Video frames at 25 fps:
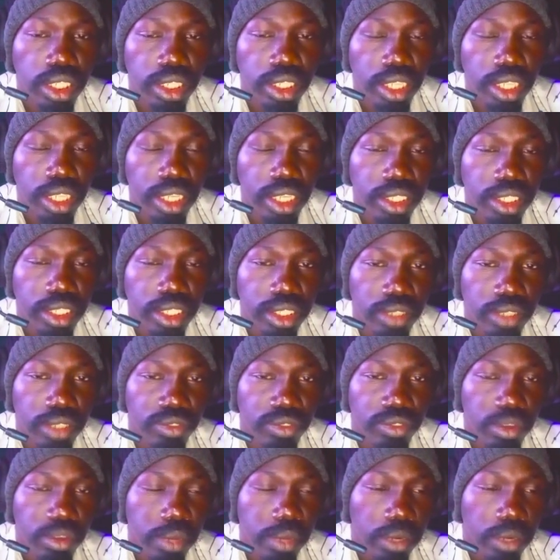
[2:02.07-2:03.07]
is a
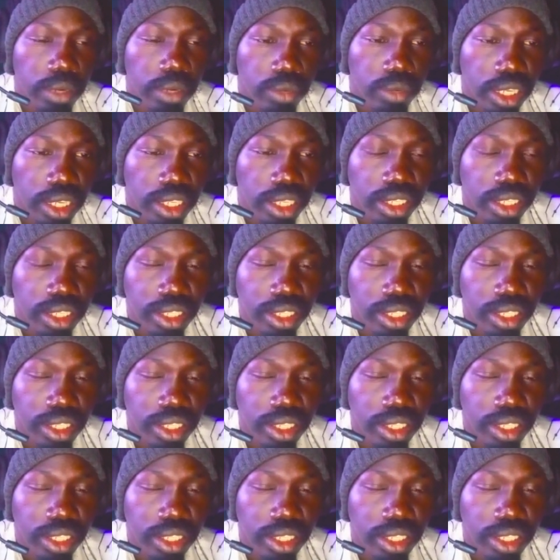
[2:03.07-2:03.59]
formal way.